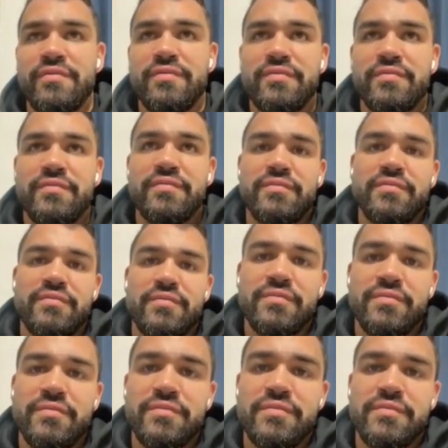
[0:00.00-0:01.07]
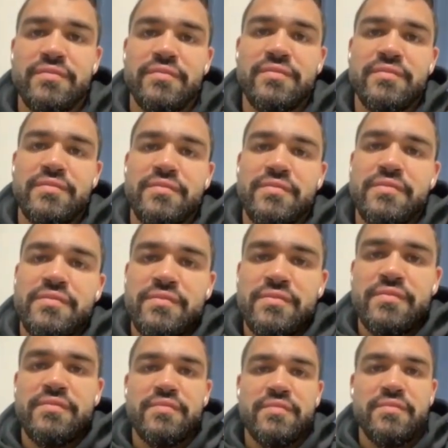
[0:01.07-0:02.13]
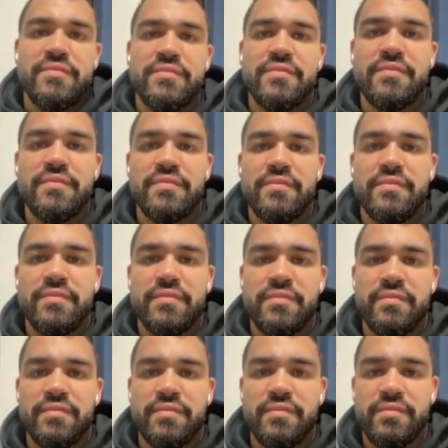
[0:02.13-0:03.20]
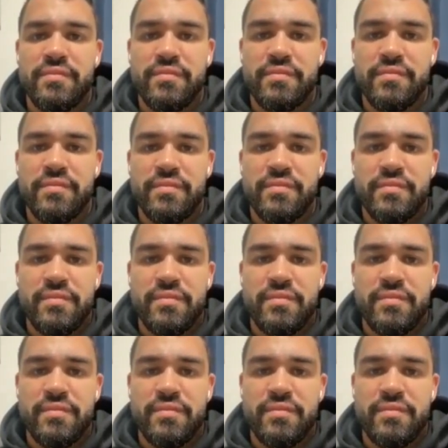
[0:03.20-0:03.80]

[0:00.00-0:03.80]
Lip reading: (no one is talking)